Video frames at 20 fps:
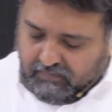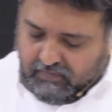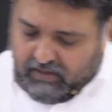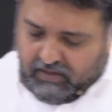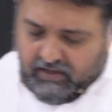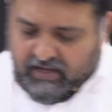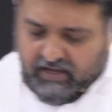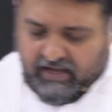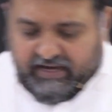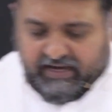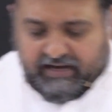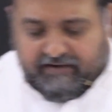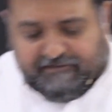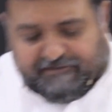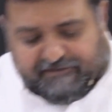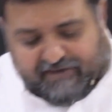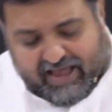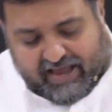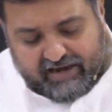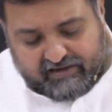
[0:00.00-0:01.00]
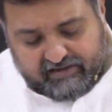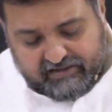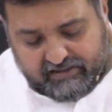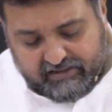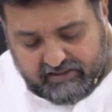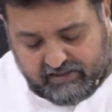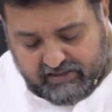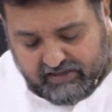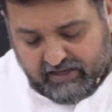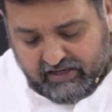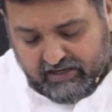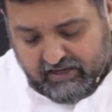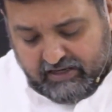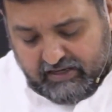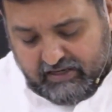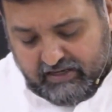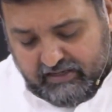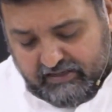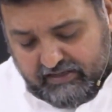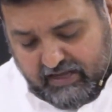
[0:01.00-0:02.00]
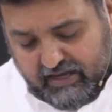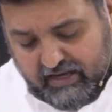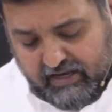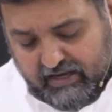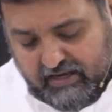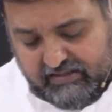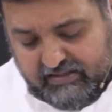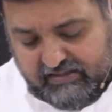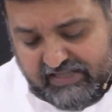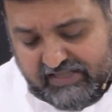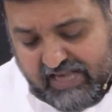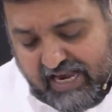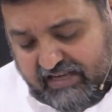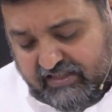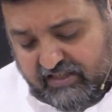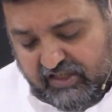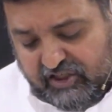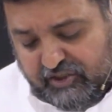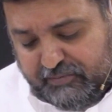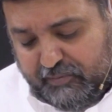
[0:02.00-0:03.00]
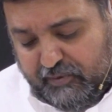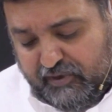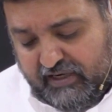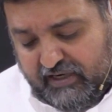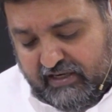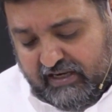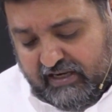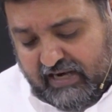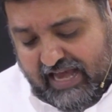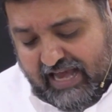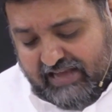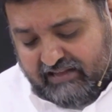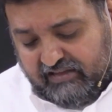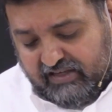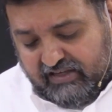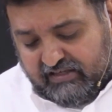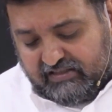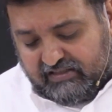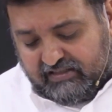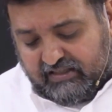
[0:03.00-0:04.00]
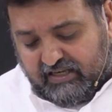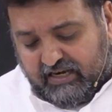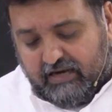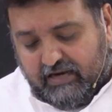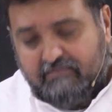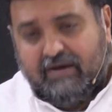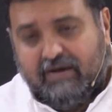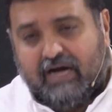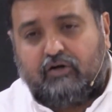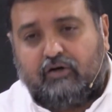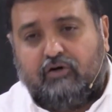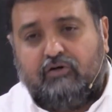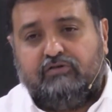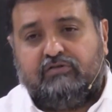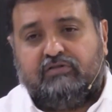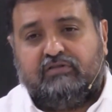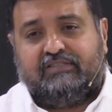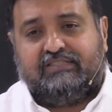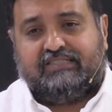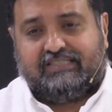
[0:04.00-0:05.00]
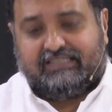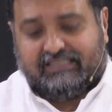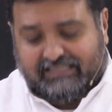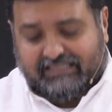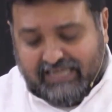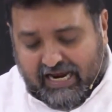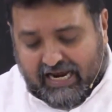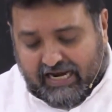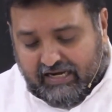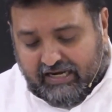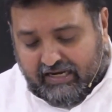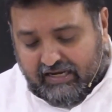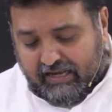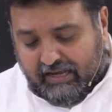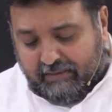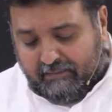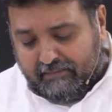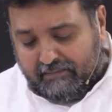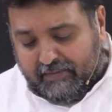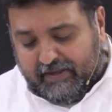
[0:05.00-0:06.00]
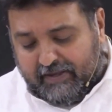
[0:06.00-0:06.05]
In fact, the sages put it like this in Makot 10b.